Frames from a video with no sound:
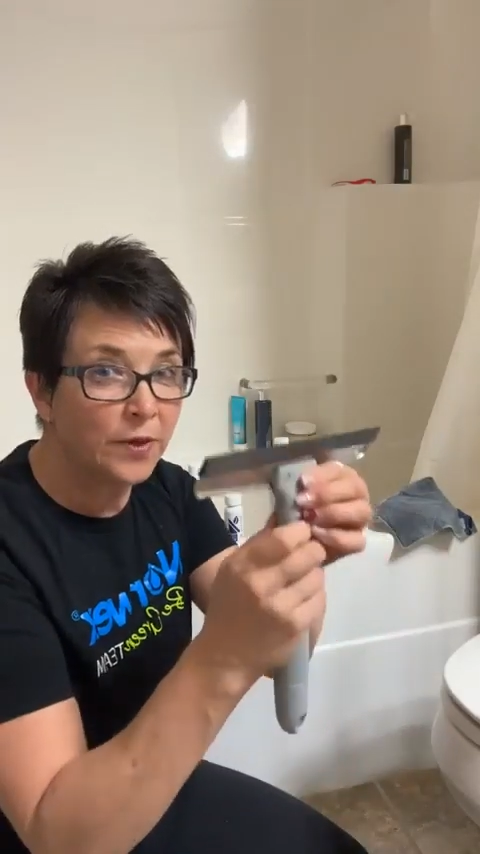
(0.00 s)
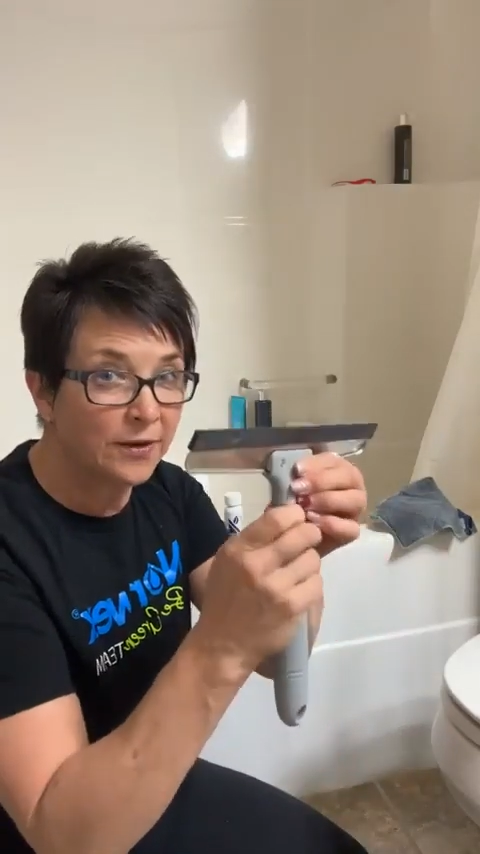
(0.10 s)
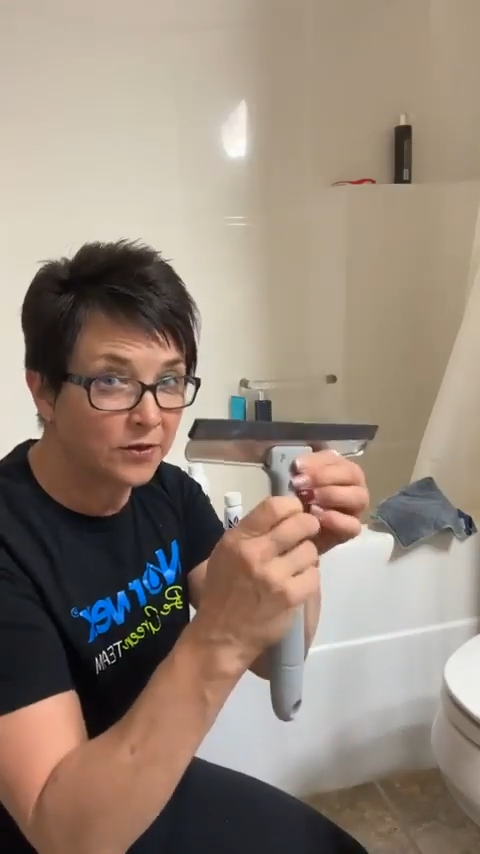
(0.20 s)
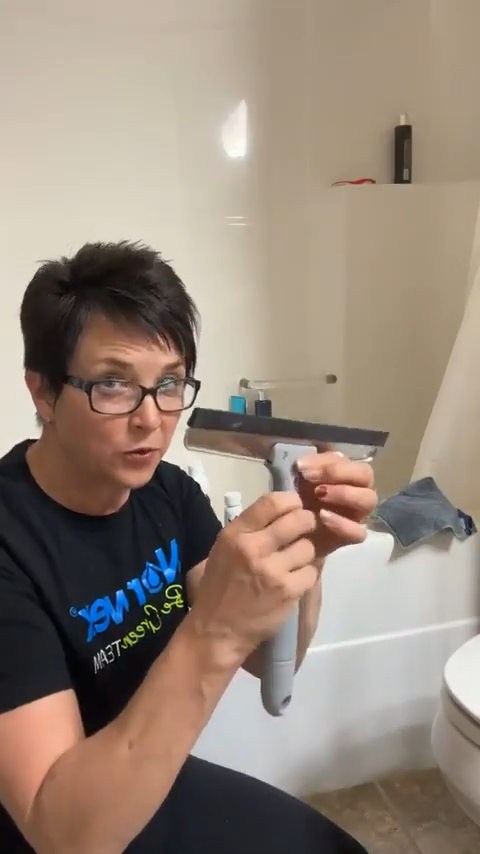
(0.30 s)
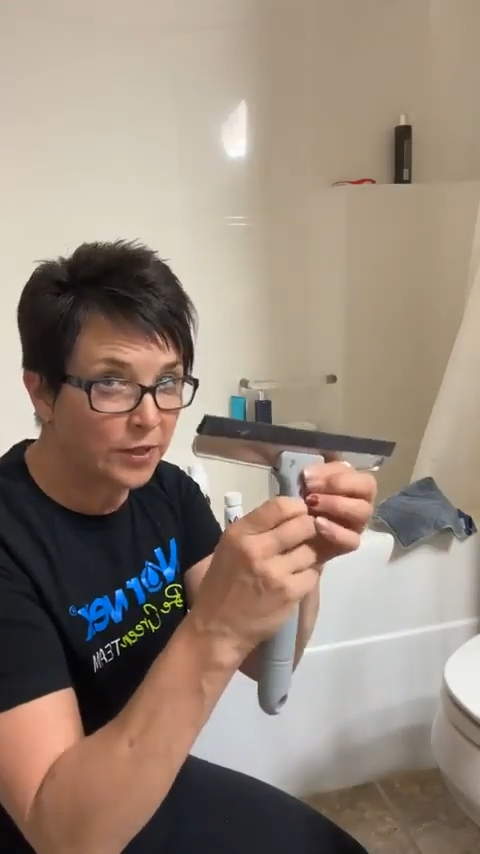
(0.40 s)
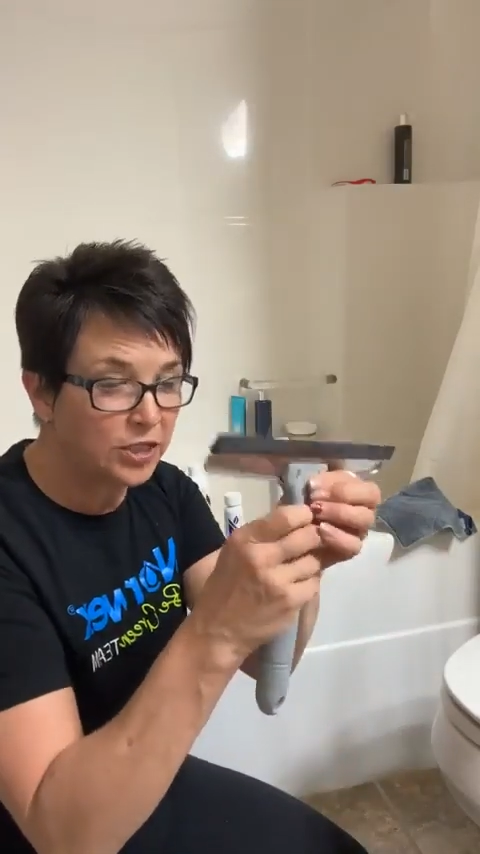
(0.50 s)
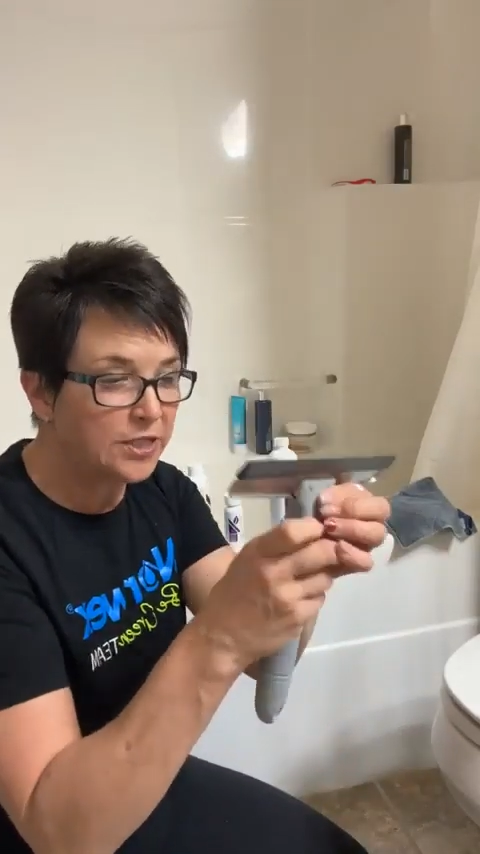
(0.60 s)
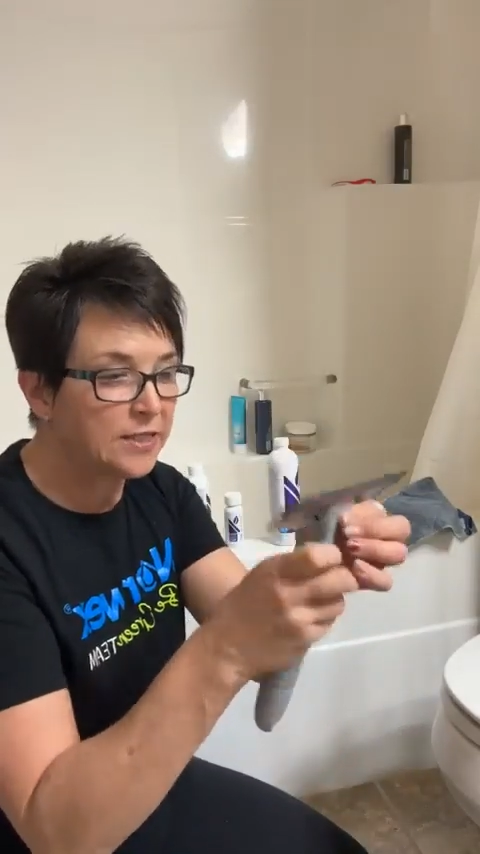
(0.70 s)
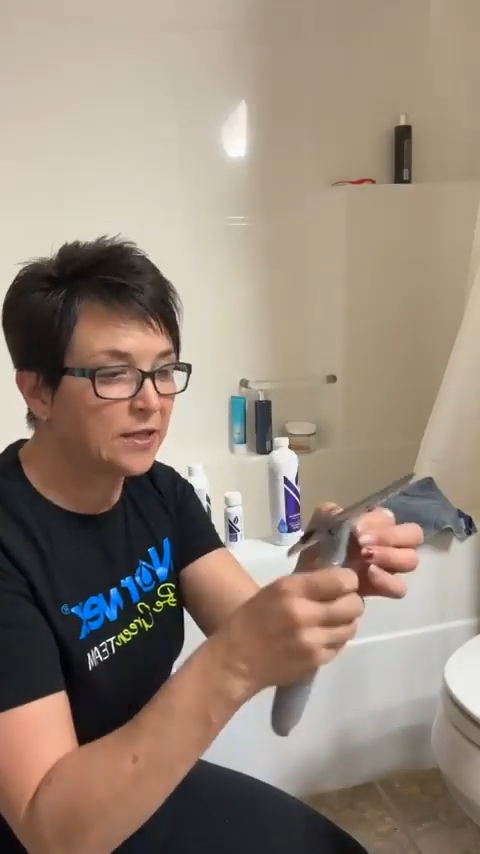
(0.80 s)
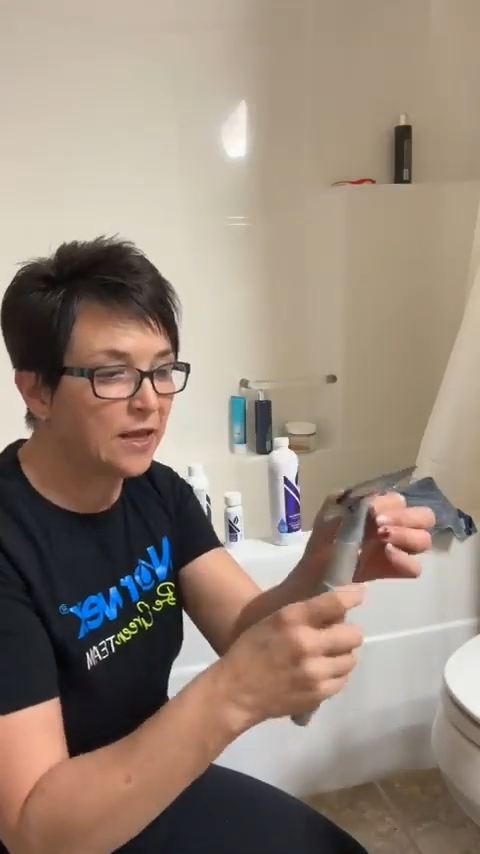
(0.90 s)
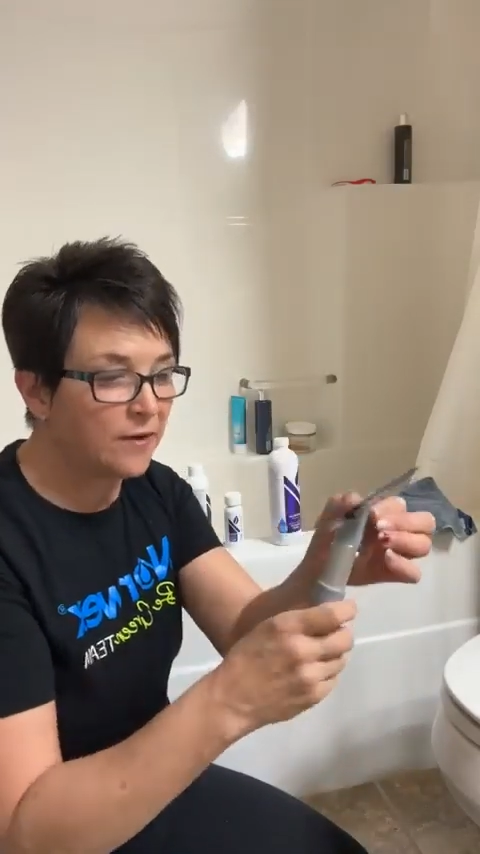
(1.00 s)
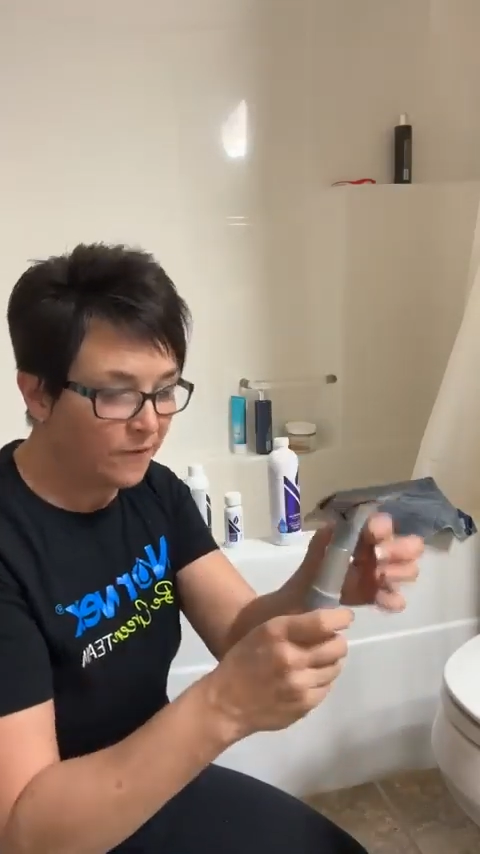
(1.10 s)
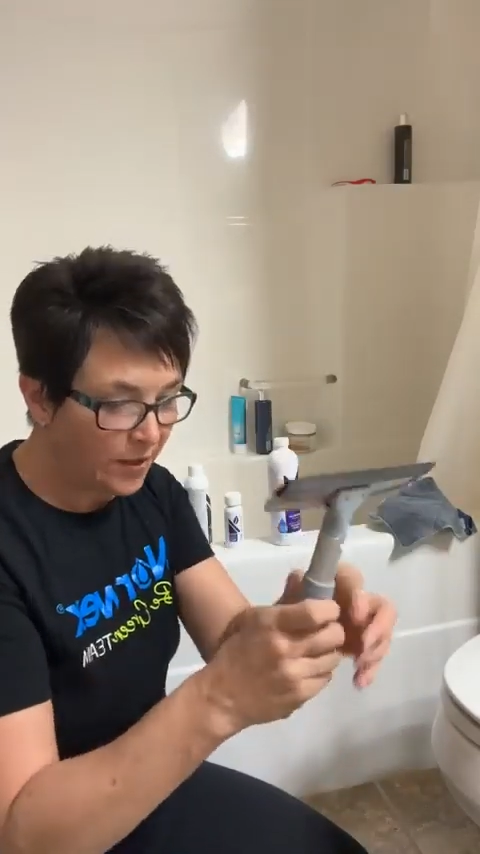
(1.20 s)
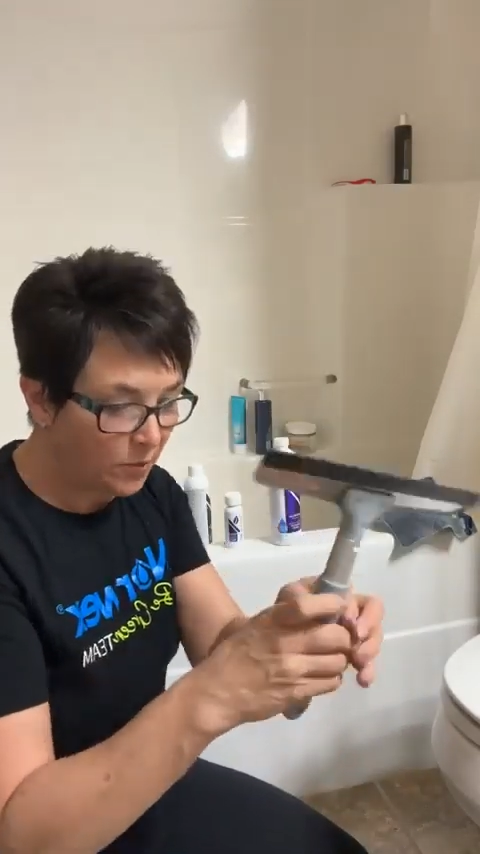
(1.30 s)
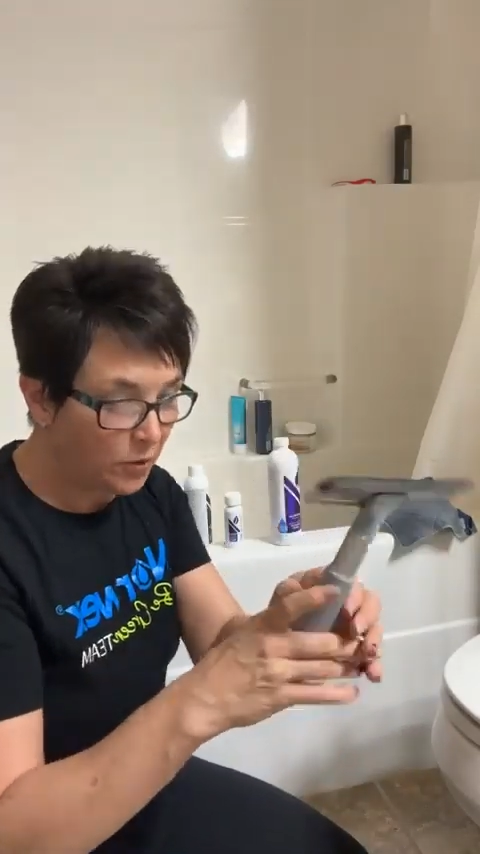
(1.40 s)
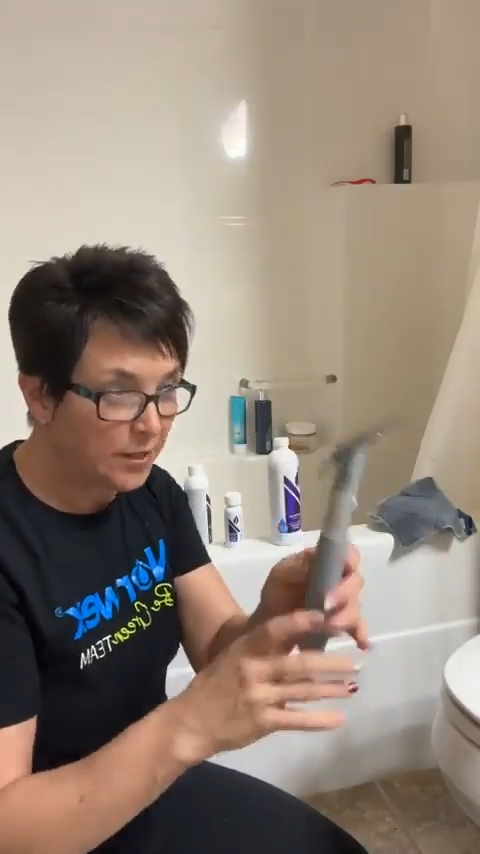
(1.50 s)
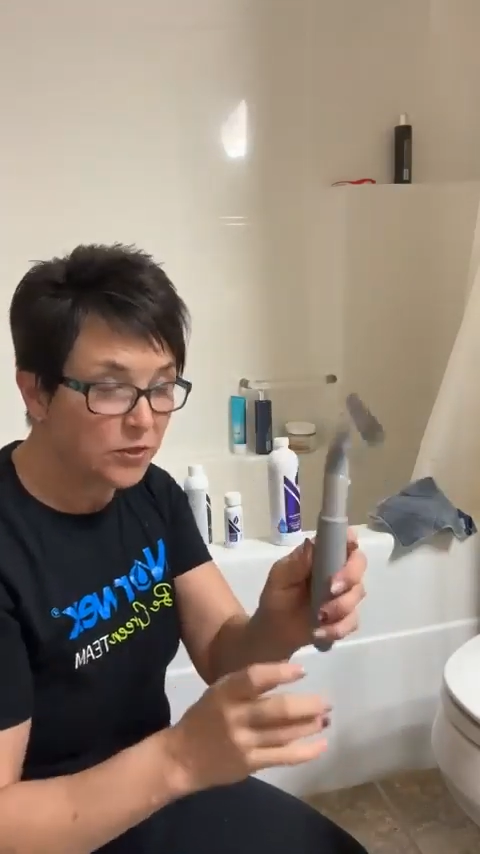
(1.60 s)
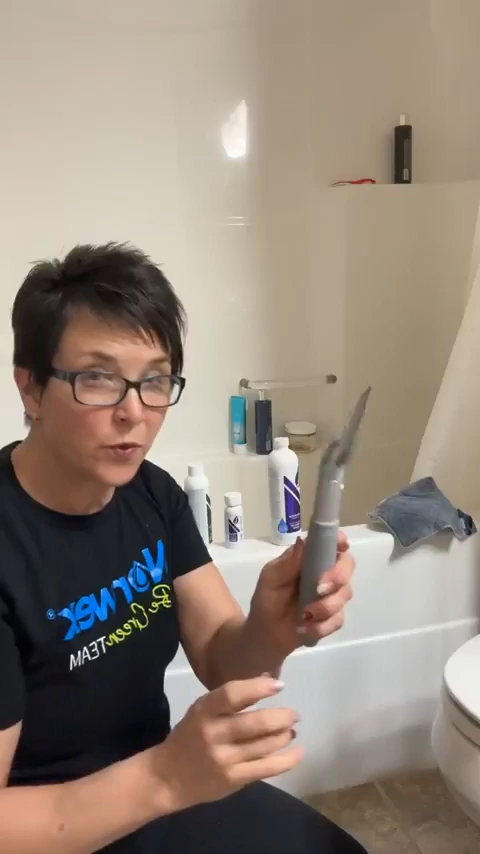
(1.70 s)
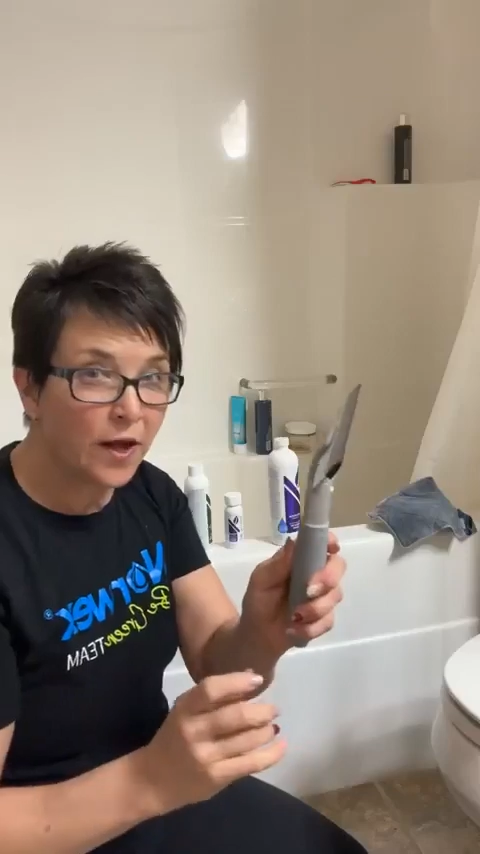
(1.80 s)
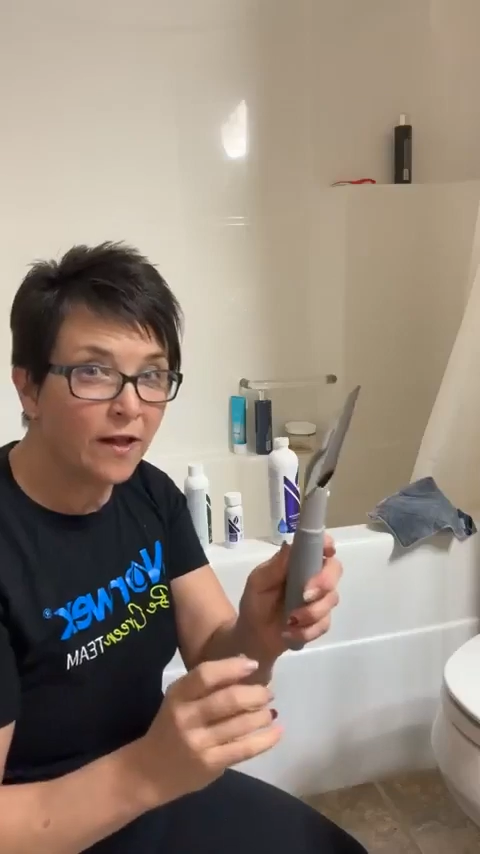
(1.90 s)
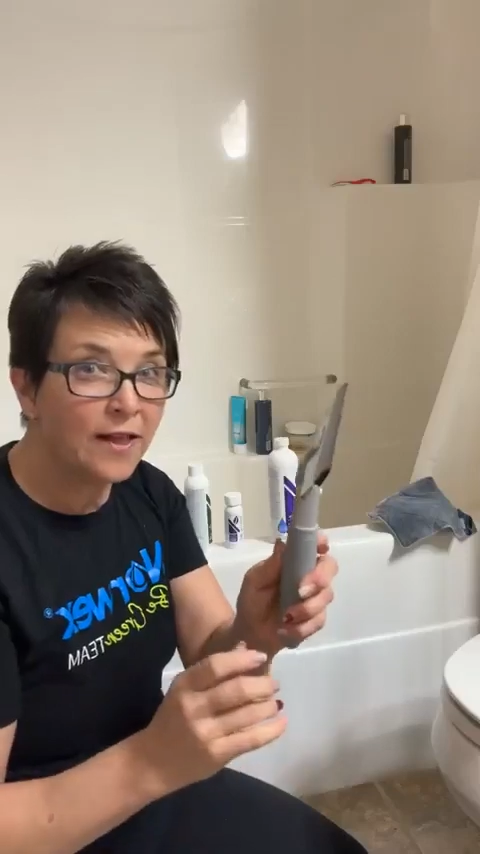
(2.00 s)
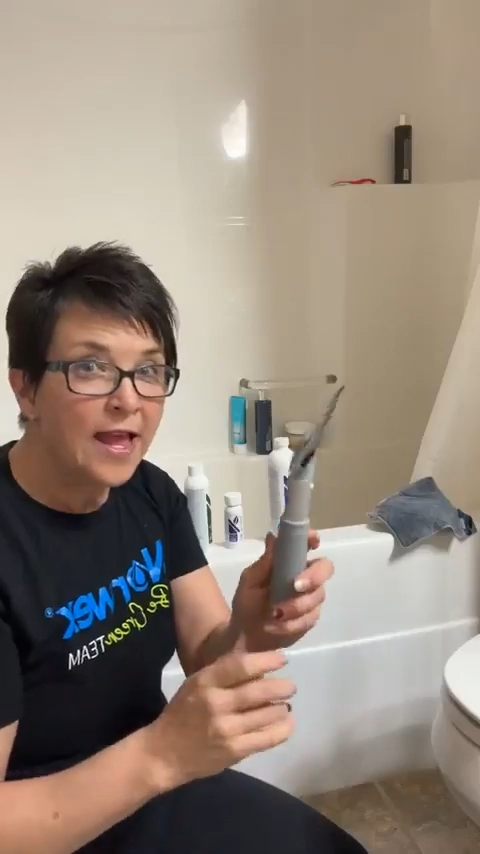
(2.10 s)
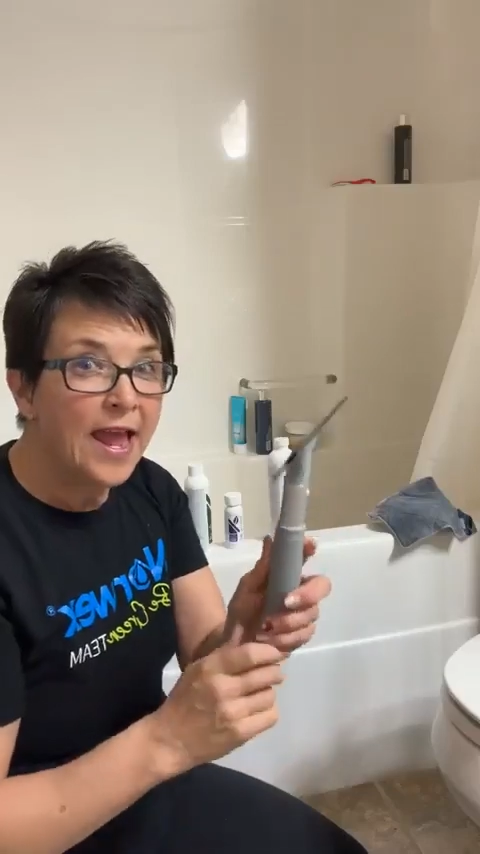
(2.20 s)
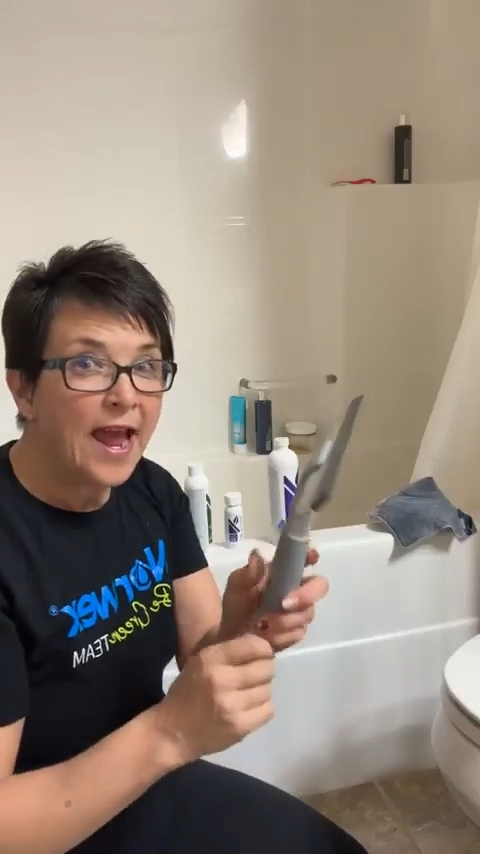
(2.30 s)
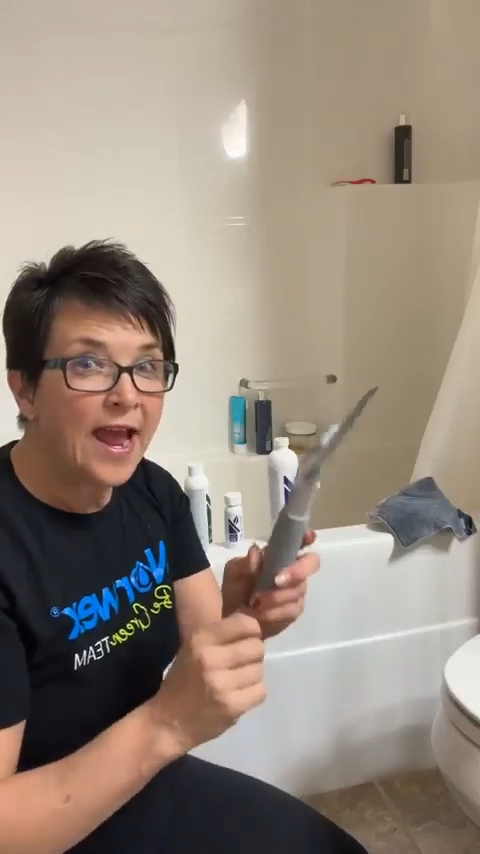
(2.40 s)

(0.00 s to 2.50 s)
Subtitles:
we have squeegees available as well.